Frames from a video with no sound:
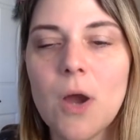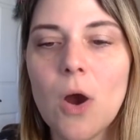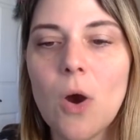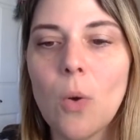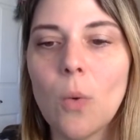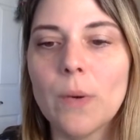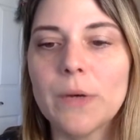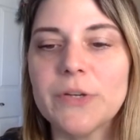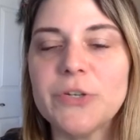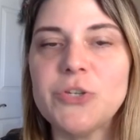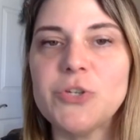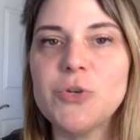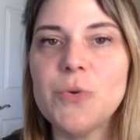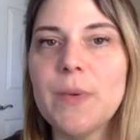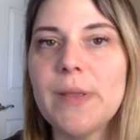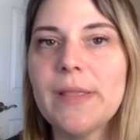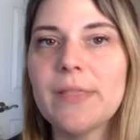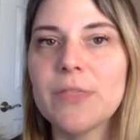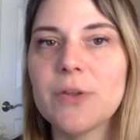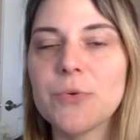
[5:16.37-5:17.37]
or
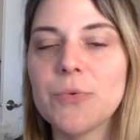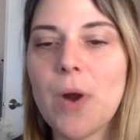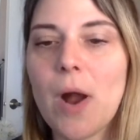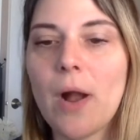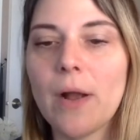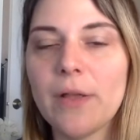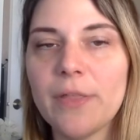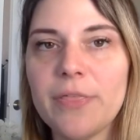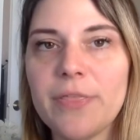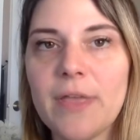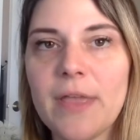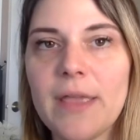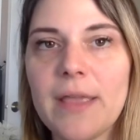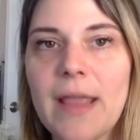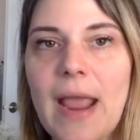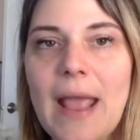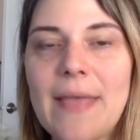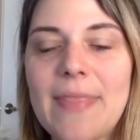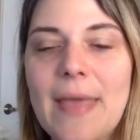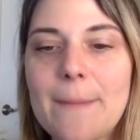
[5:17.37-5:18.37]
doing the wrong
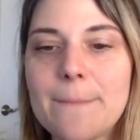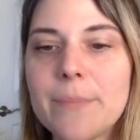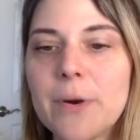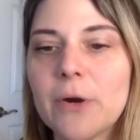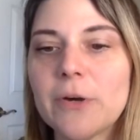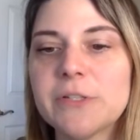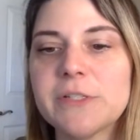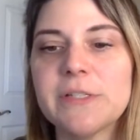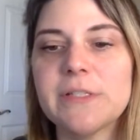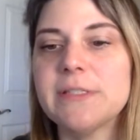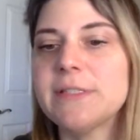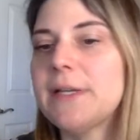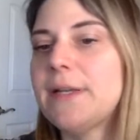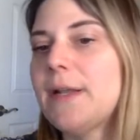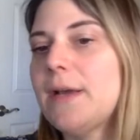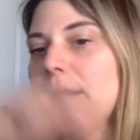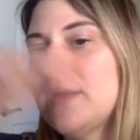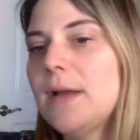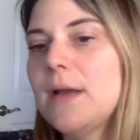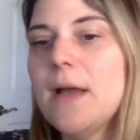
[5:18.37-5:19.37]
thing, and that person's
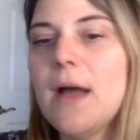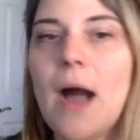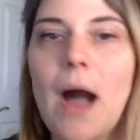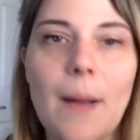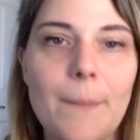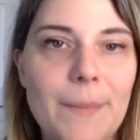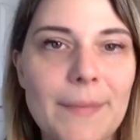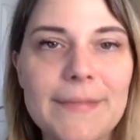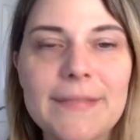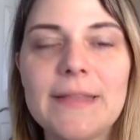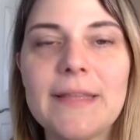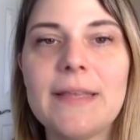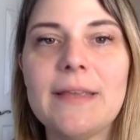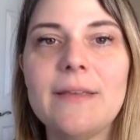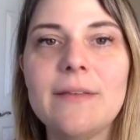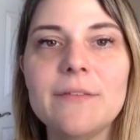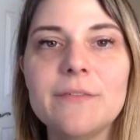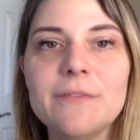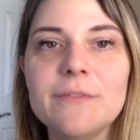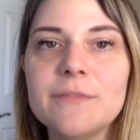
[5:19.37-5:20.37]
gonna up and
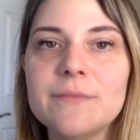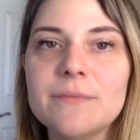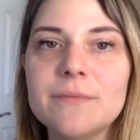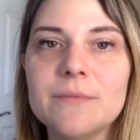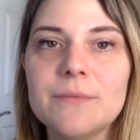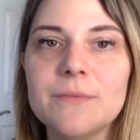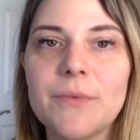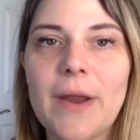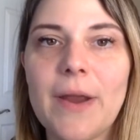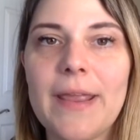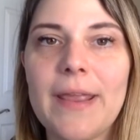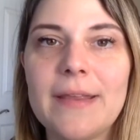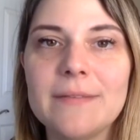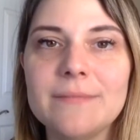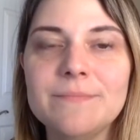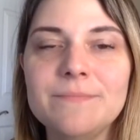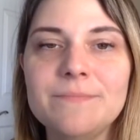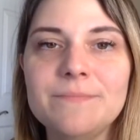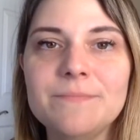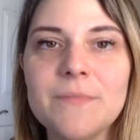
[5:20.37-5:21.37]
leave, right?
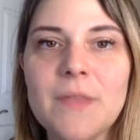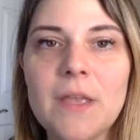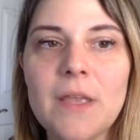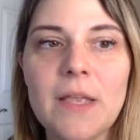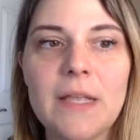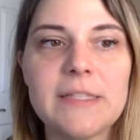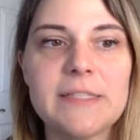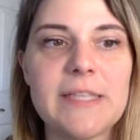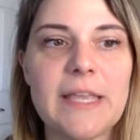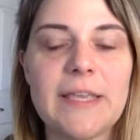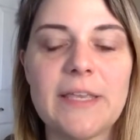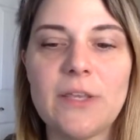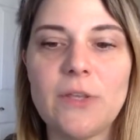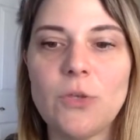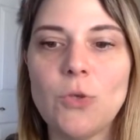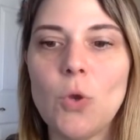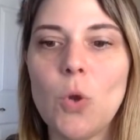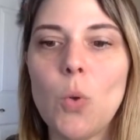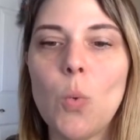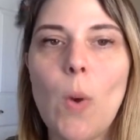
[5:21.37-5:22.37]
It's like
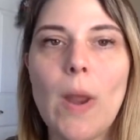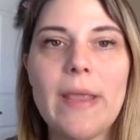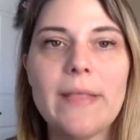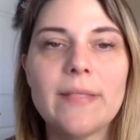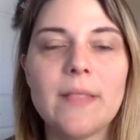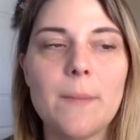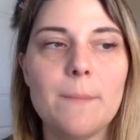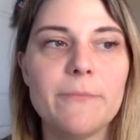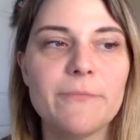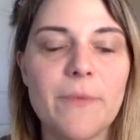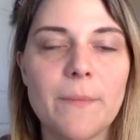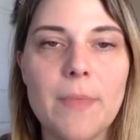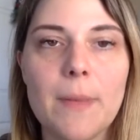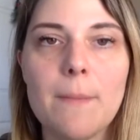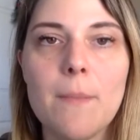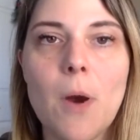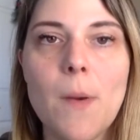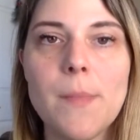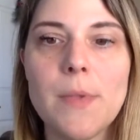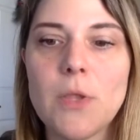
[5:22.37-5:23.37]
you wait them from the
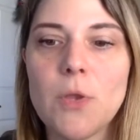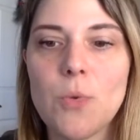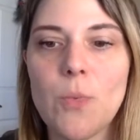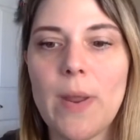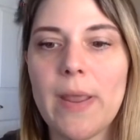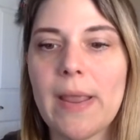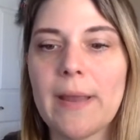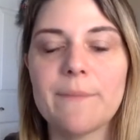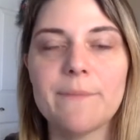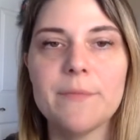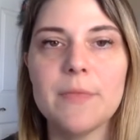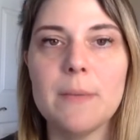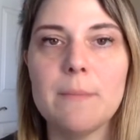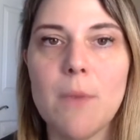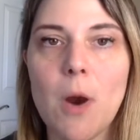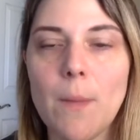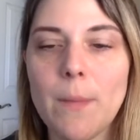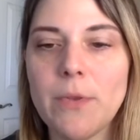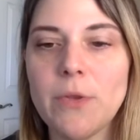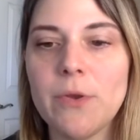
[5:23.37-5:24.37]
moment you wake up, from the
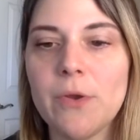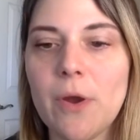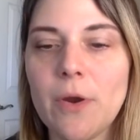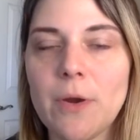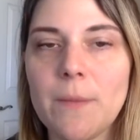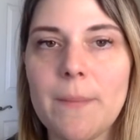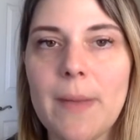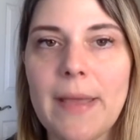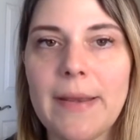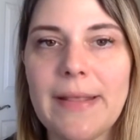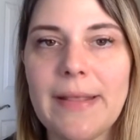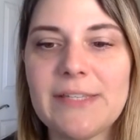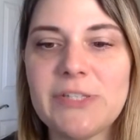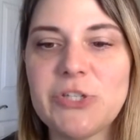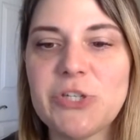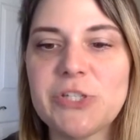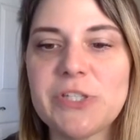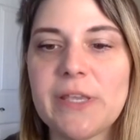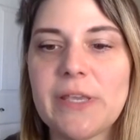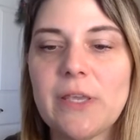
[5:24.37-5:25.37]
moment you go to bed.
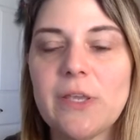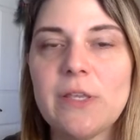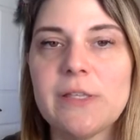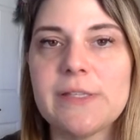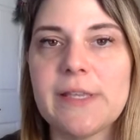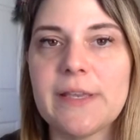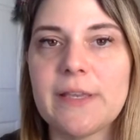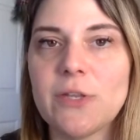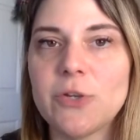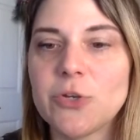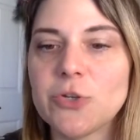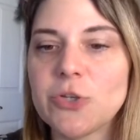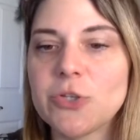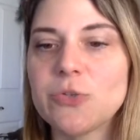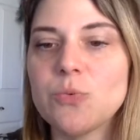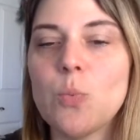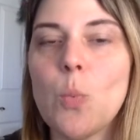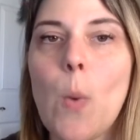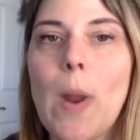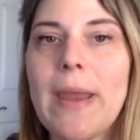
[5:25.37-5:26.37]
It's like you're
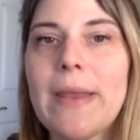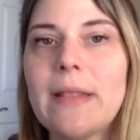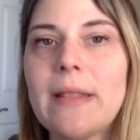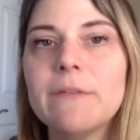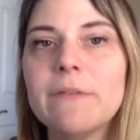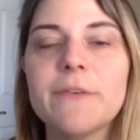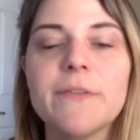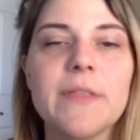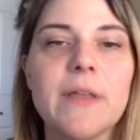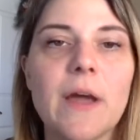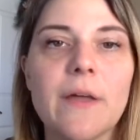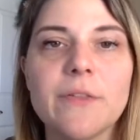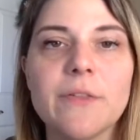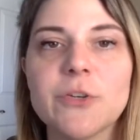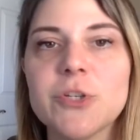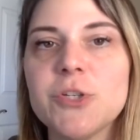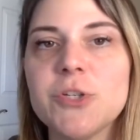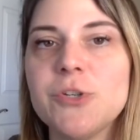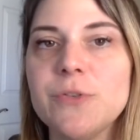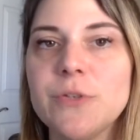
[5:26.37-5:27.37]
just waiting for the other
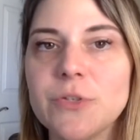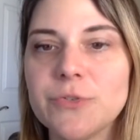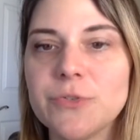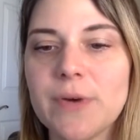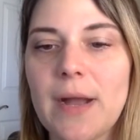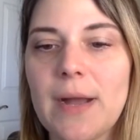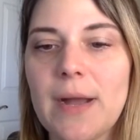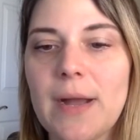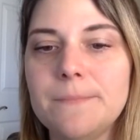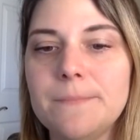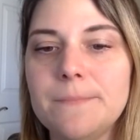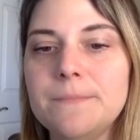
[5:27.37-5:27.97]
shoe to drop.